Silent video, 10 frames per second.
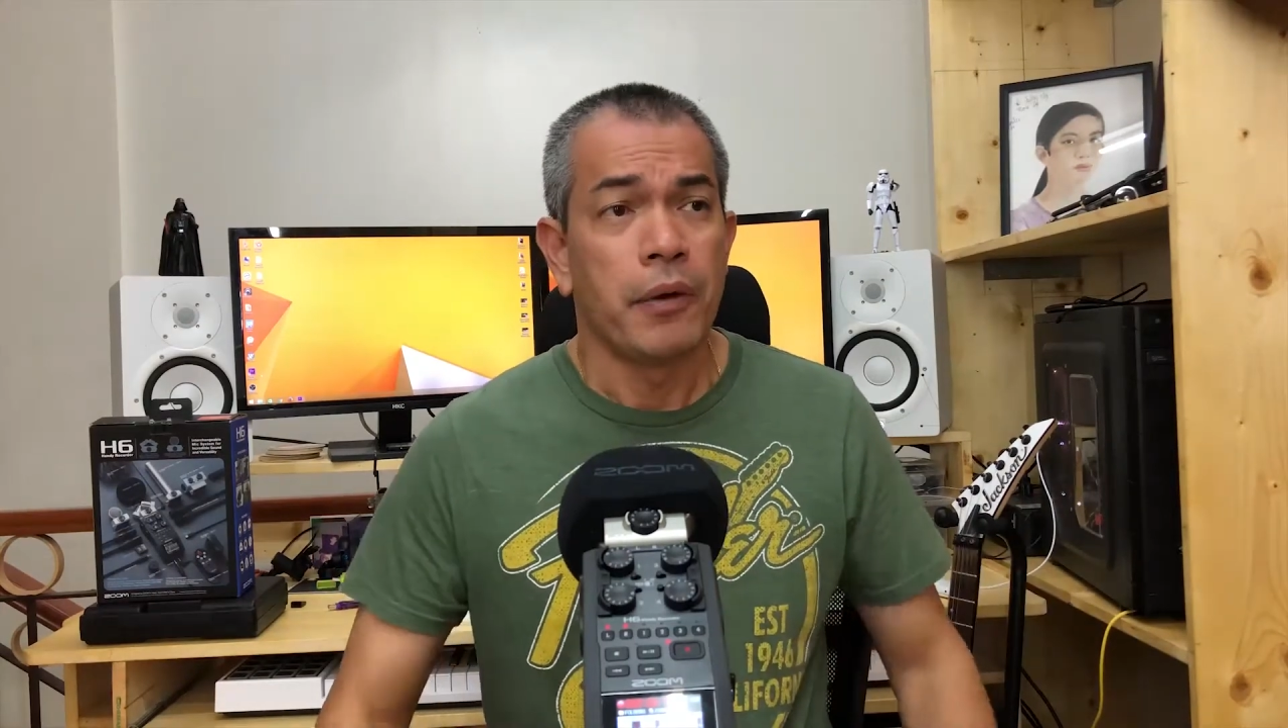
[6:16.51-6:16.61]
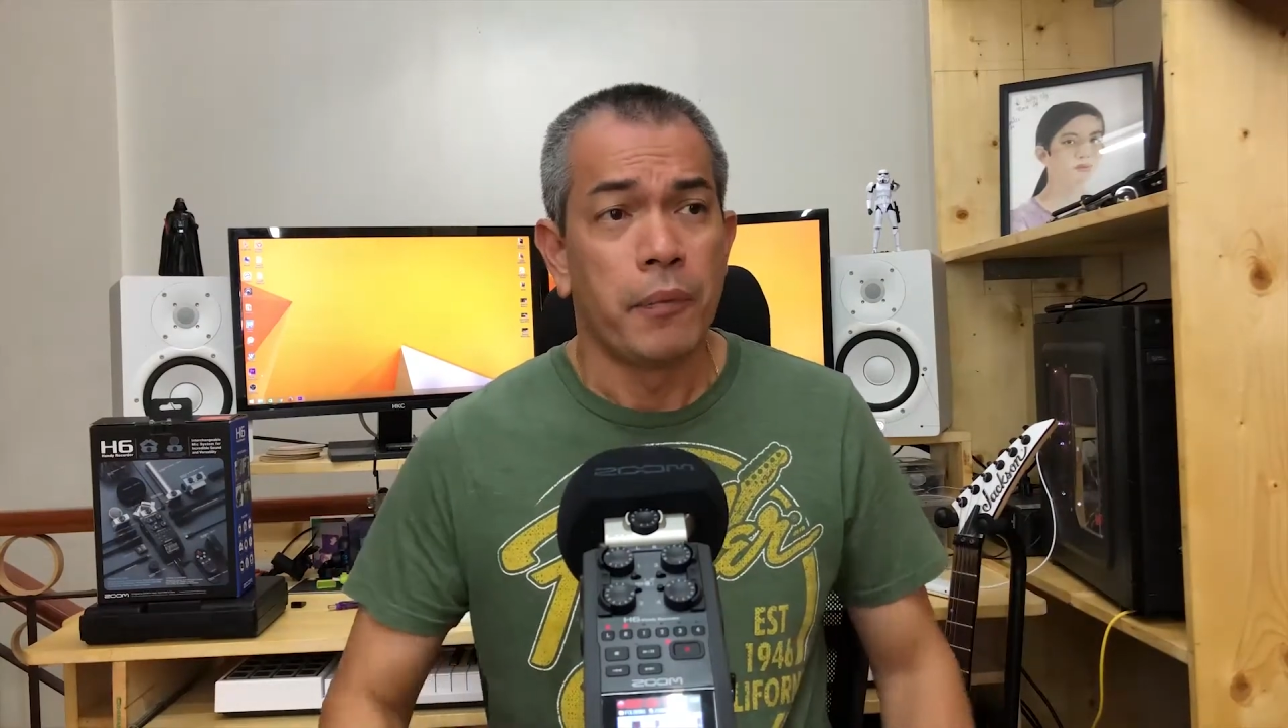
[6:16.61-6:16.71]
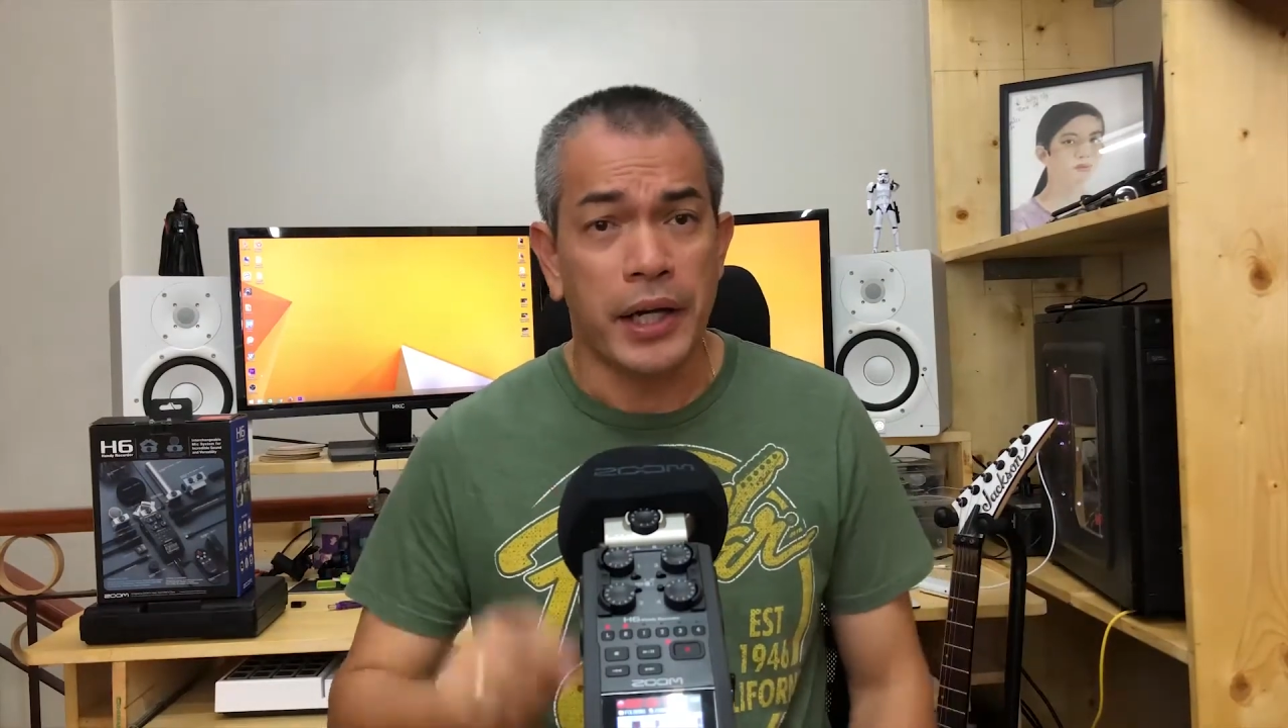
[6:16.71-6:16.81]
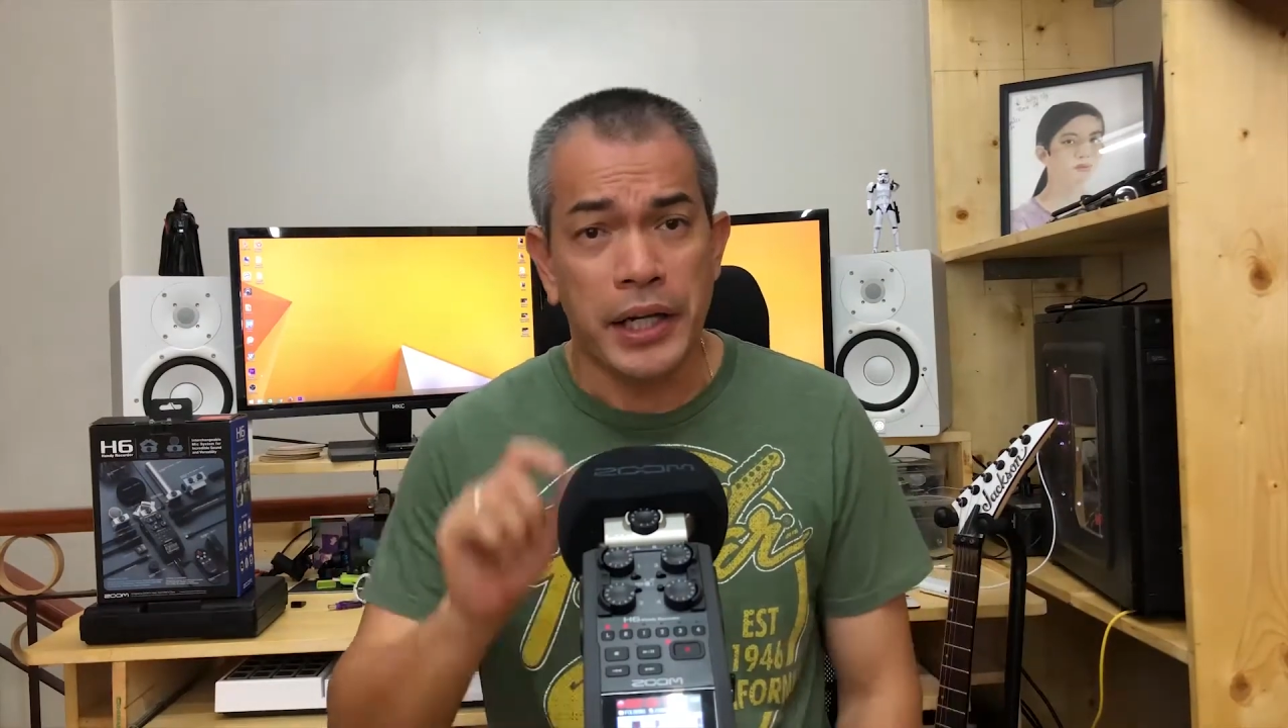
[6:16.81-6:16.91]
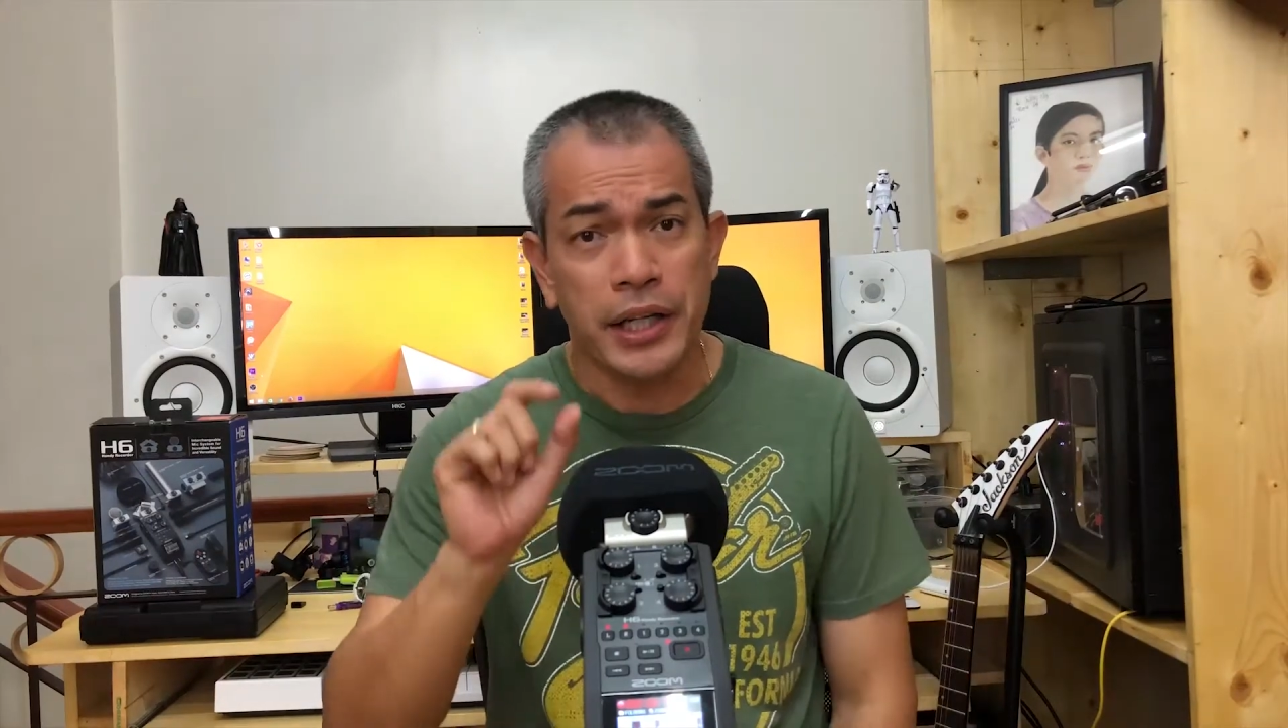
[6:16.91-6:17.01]

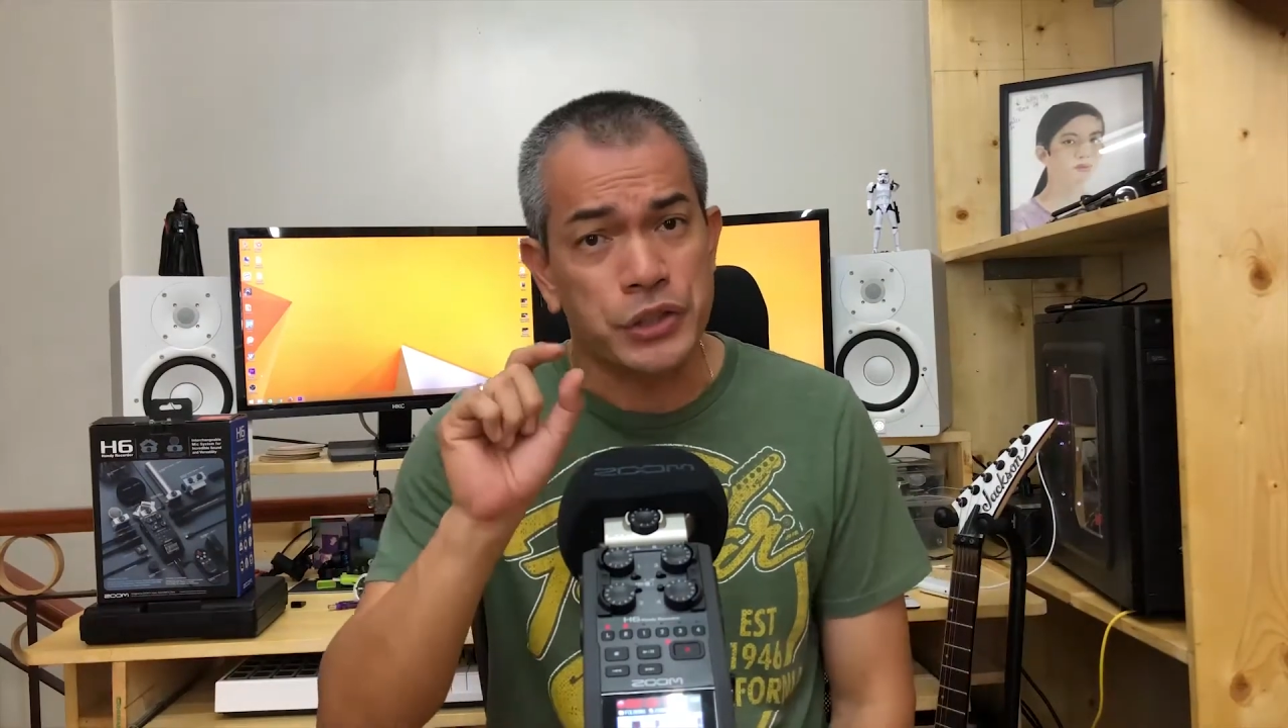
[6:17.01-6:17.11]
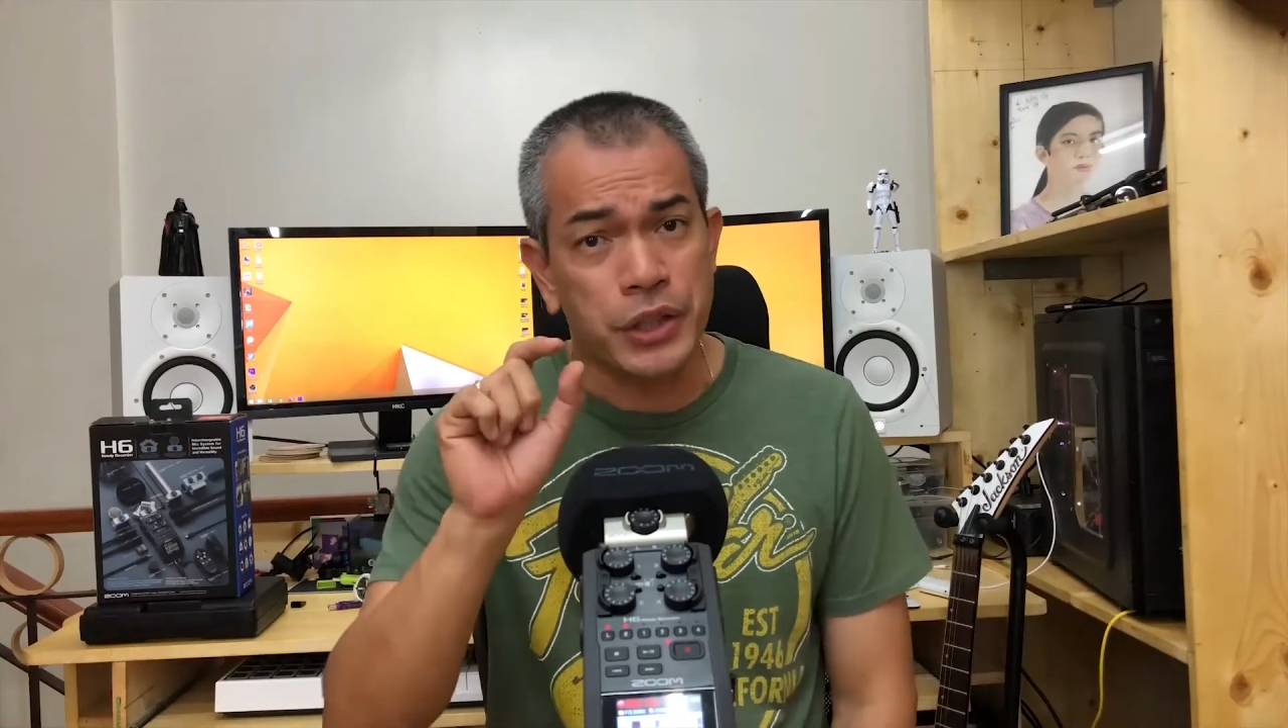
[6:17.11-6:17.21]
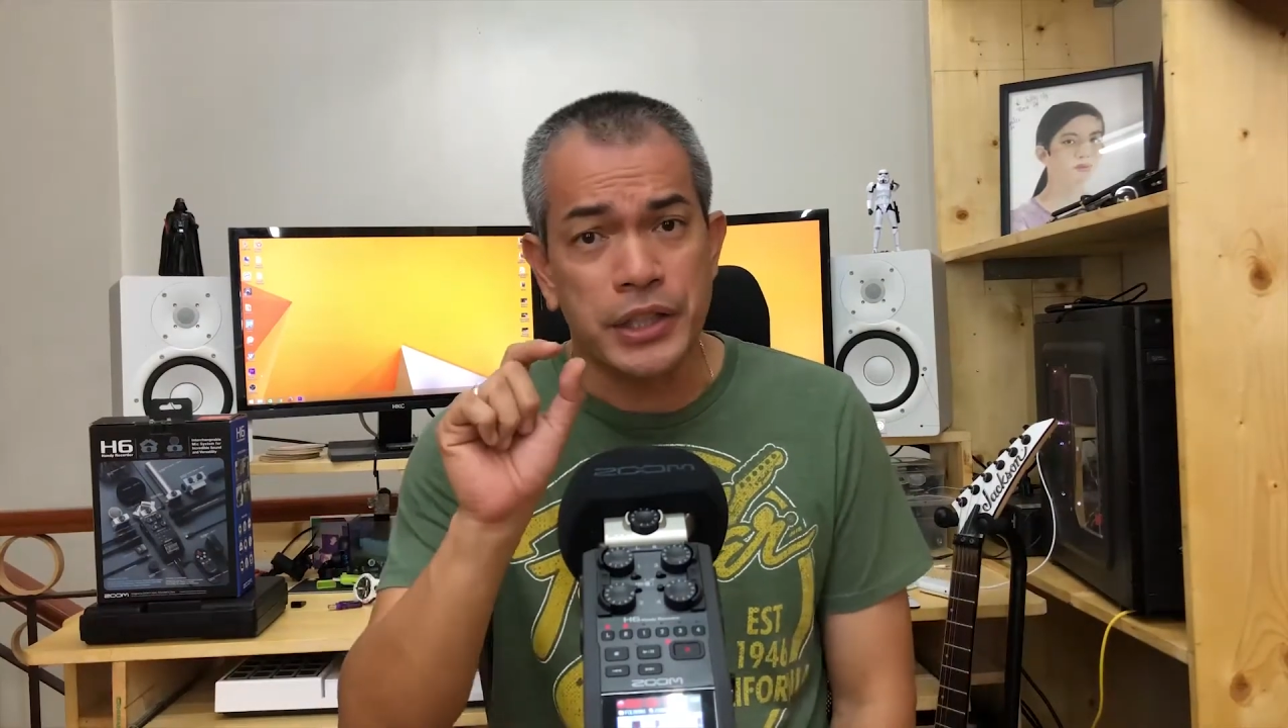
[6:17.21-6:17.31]
wherein, as you